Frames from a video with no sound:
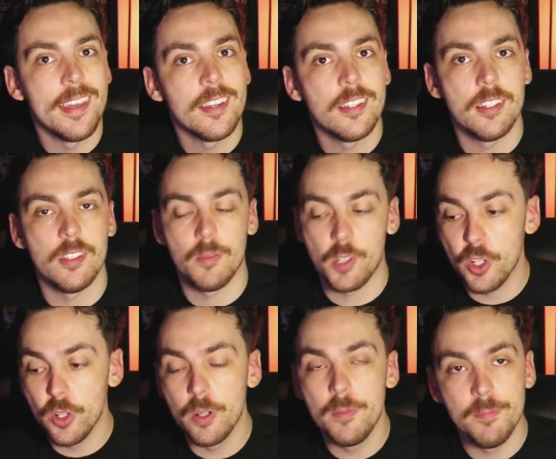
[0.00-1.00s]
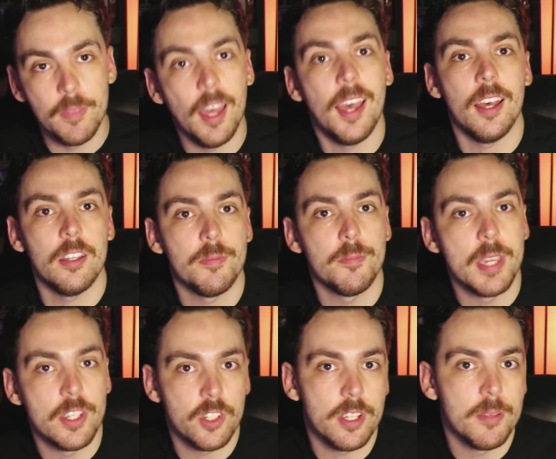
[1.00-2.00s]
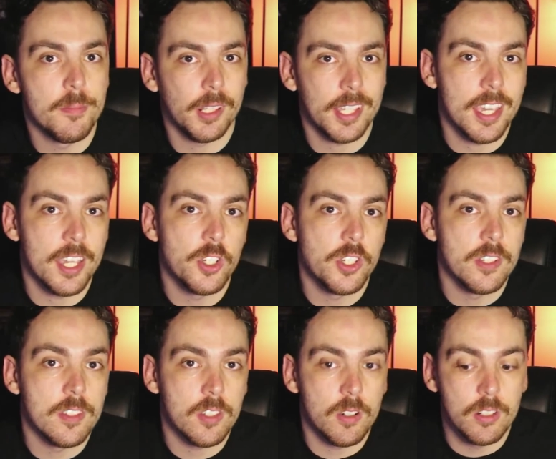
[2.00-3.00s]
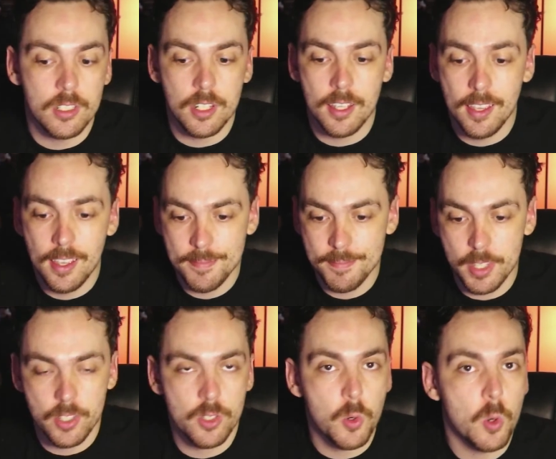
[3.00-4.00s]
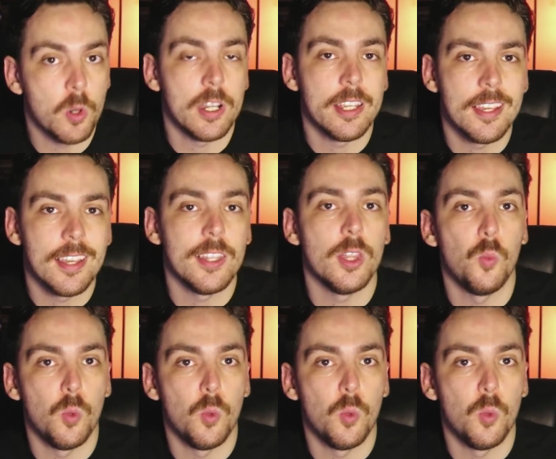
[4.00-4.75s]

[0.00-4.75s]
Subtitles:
and it should have major implications on the story and the